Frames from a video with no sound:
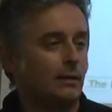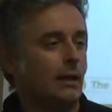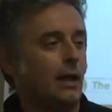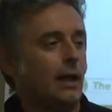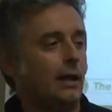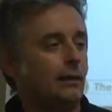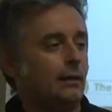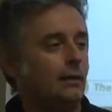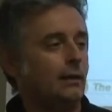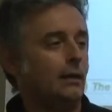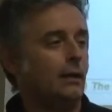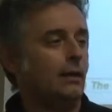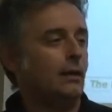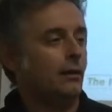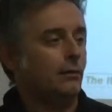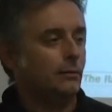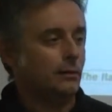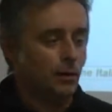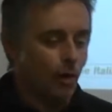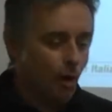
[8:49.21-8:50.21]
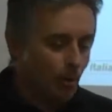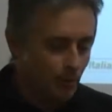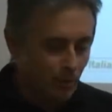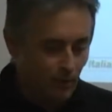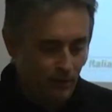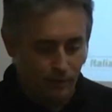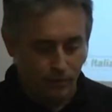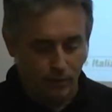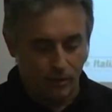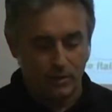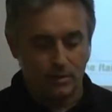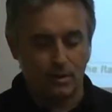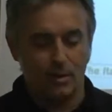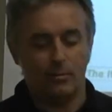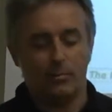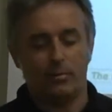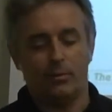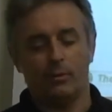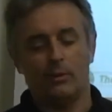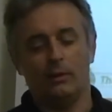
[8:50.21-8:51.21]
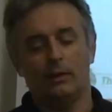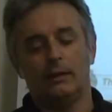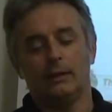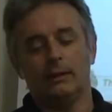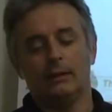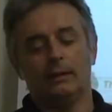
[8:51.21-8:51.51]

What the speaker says: like the Omni, for example,